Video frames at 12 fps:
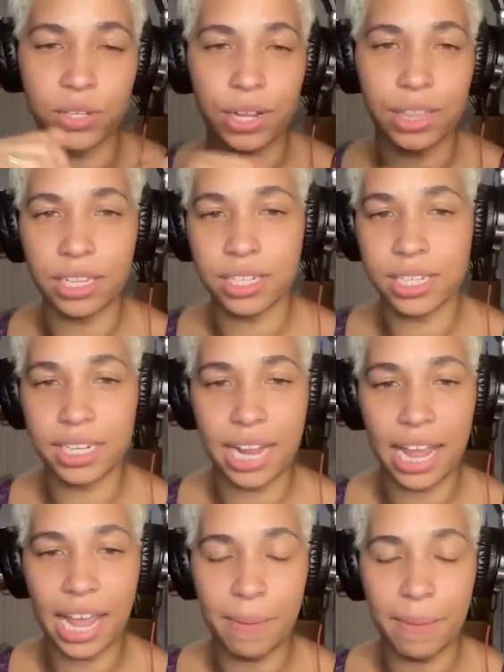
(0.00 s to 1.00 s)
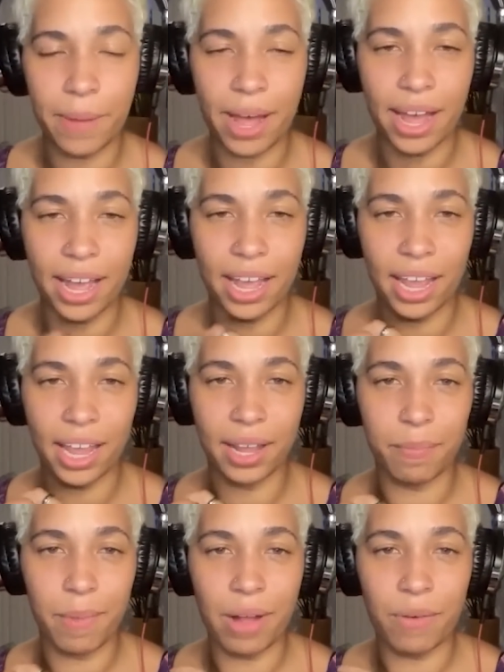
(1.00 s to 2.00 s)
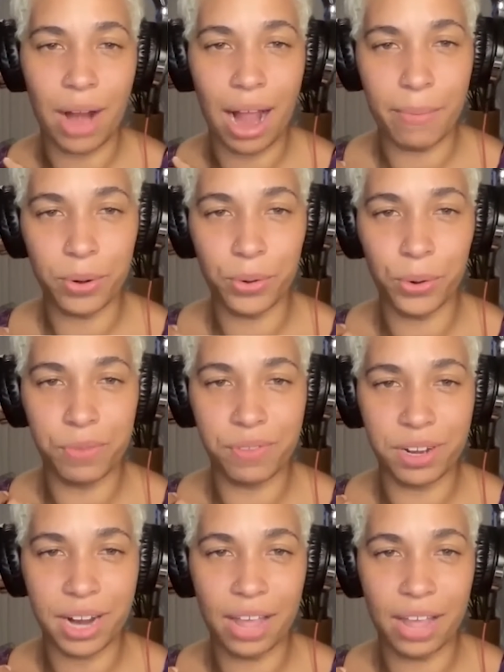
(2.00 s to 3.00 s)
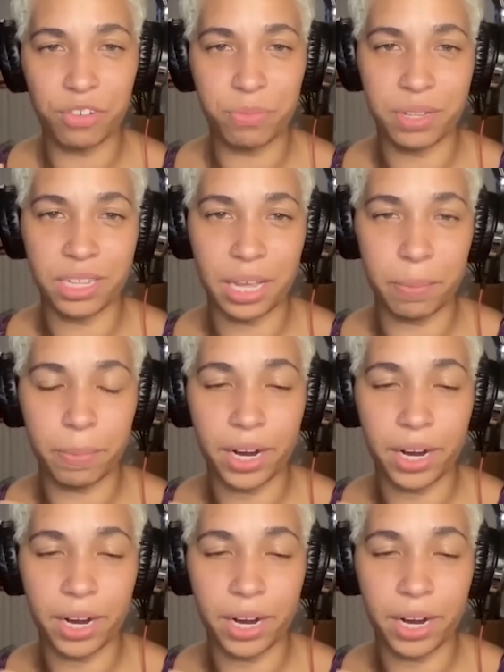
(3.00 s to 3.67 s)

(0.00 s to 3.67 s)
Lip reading: So I think today my rabbit hole of the night will be like